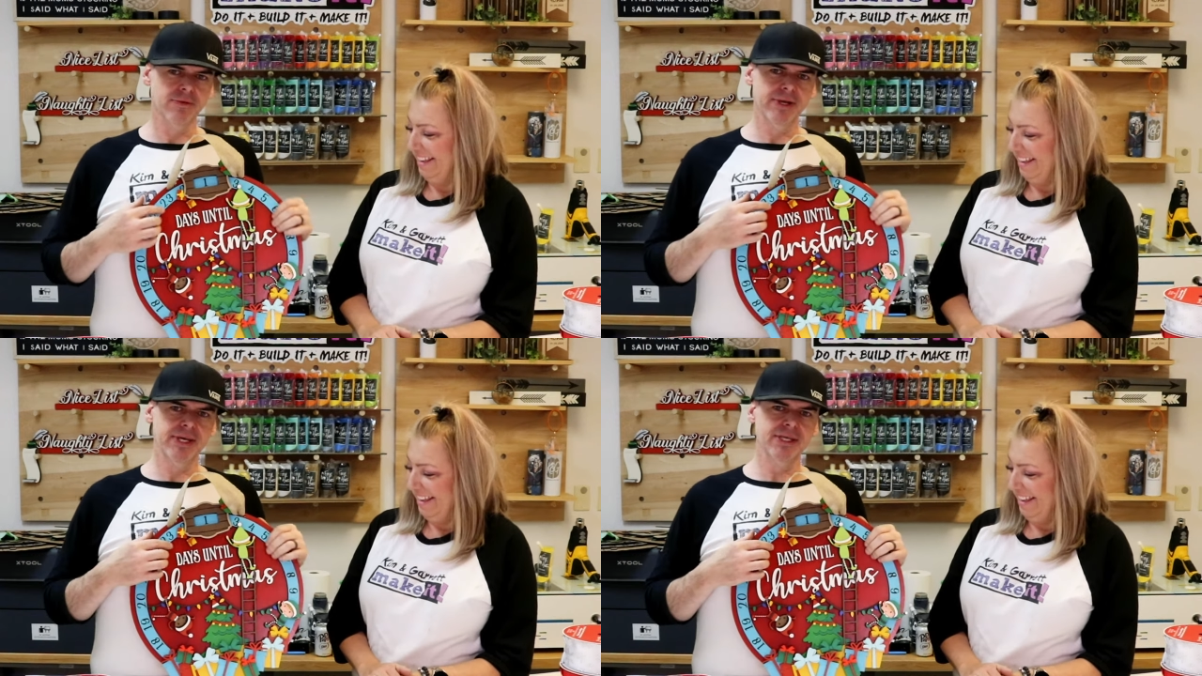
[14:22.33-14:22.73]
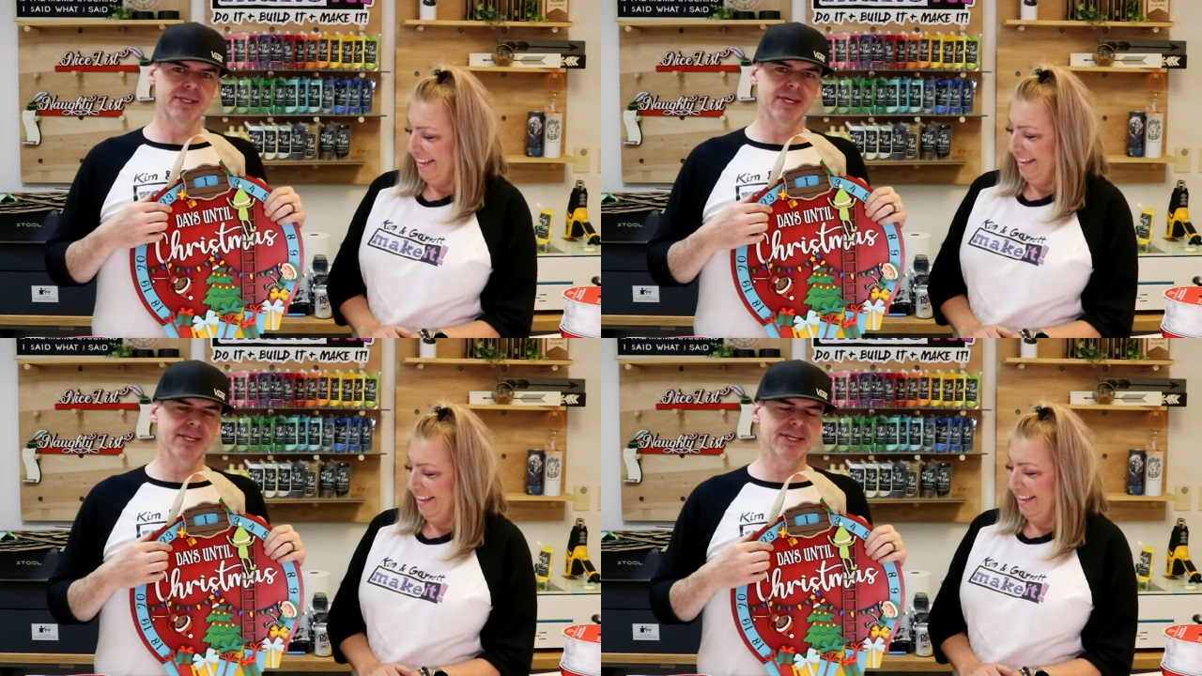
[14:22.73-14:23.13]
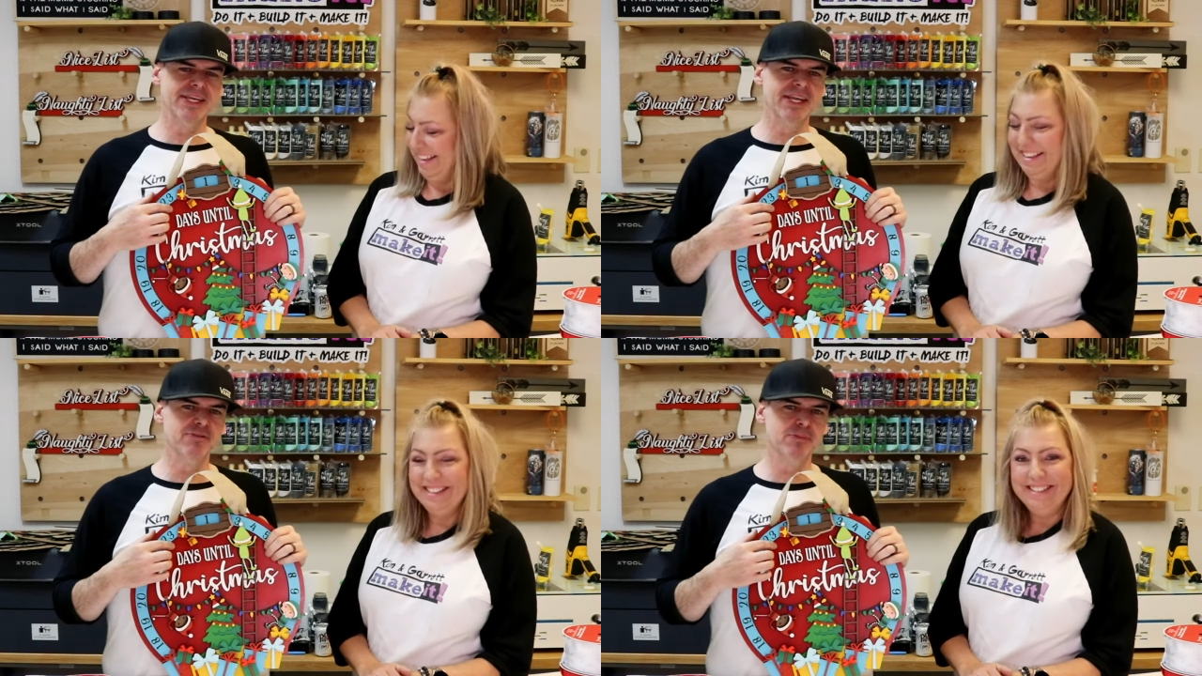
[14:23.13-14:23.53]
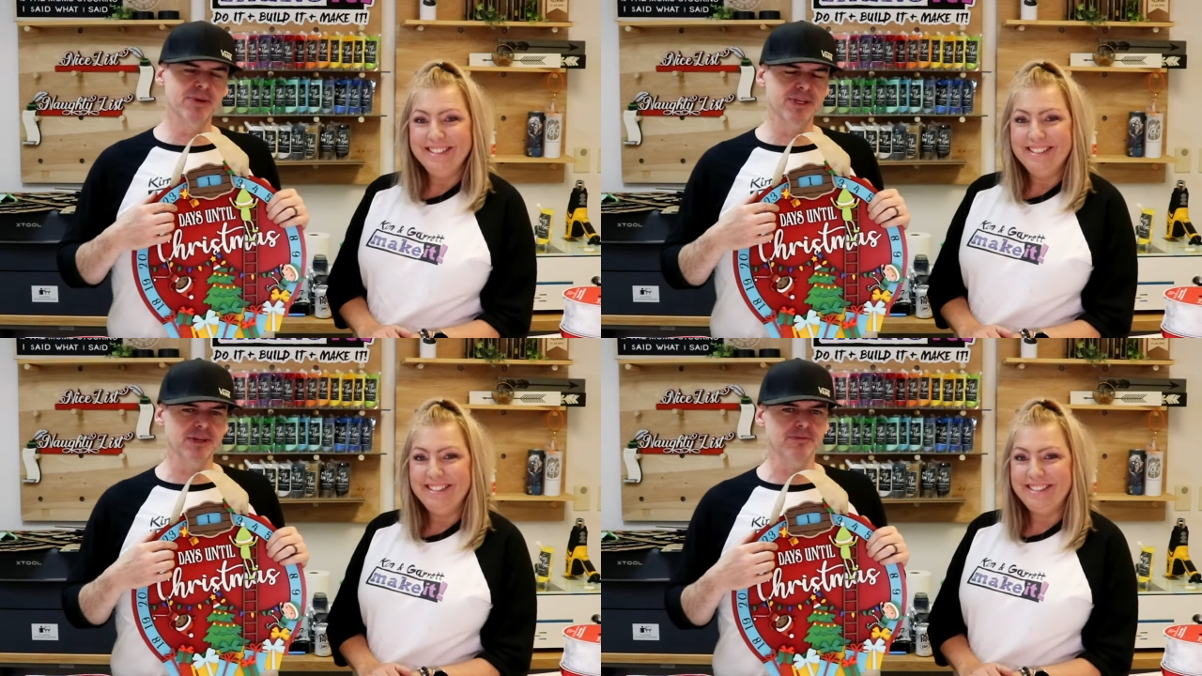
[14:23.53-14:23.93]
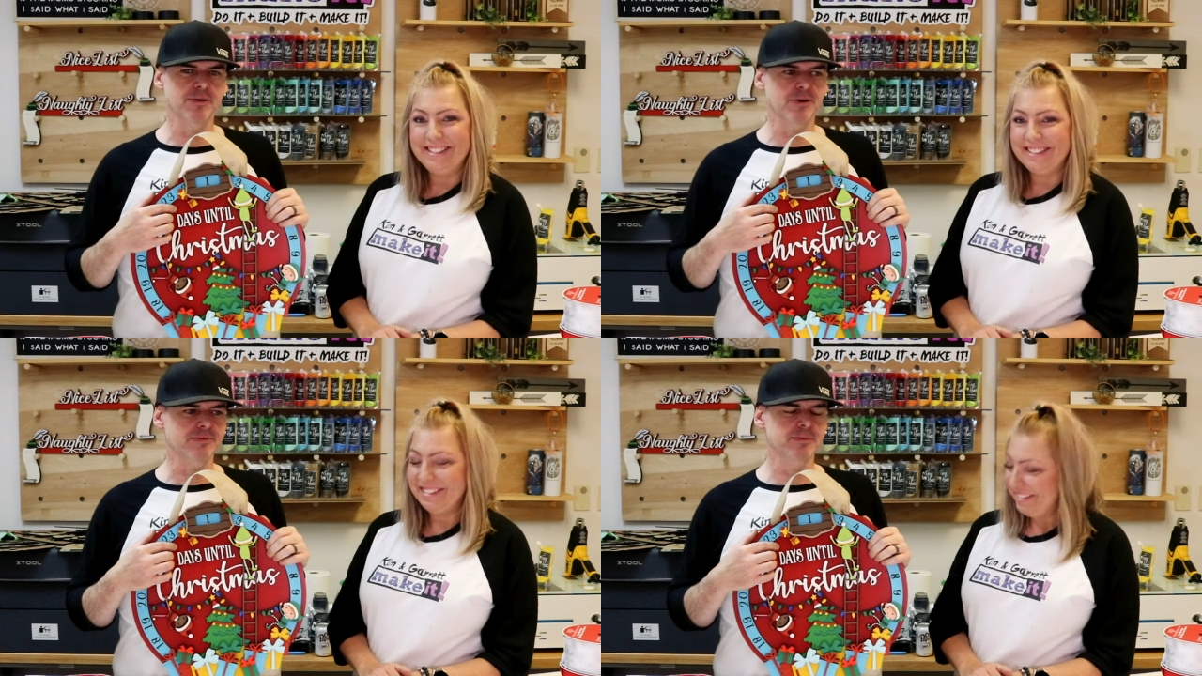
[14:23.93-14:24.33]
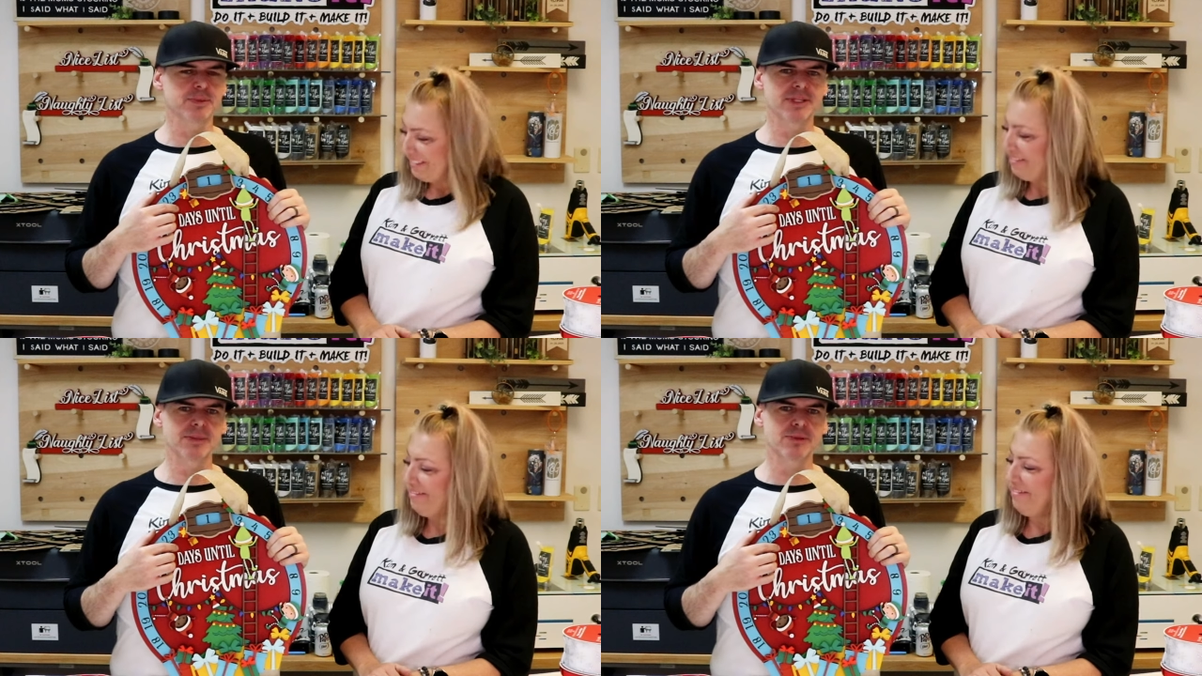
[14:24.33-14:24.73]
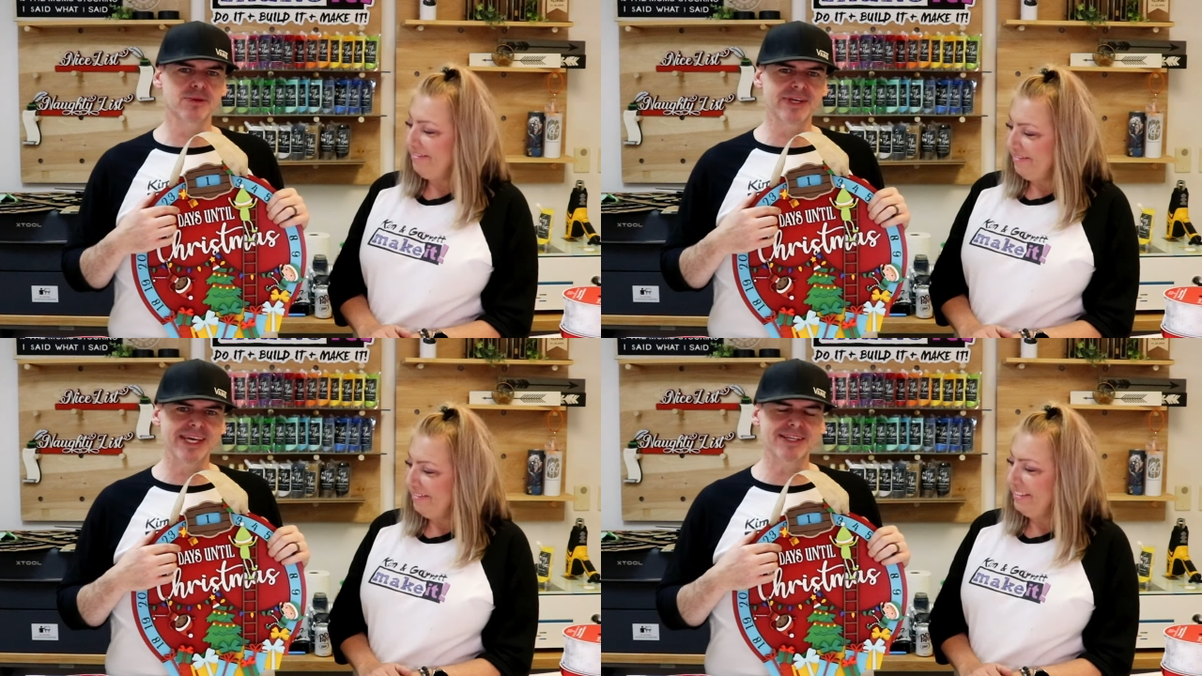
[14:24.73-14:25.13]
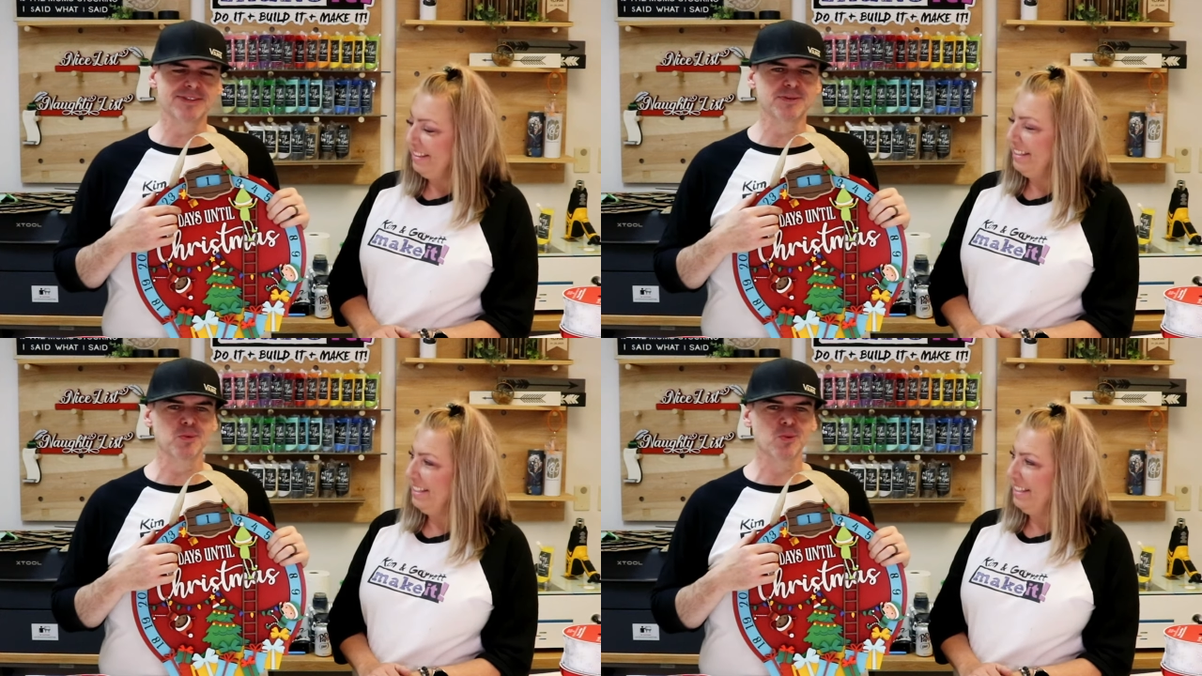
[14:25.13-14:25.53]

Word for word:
Speaker 1: Right? You gotta get everybody involved. Put them little hands to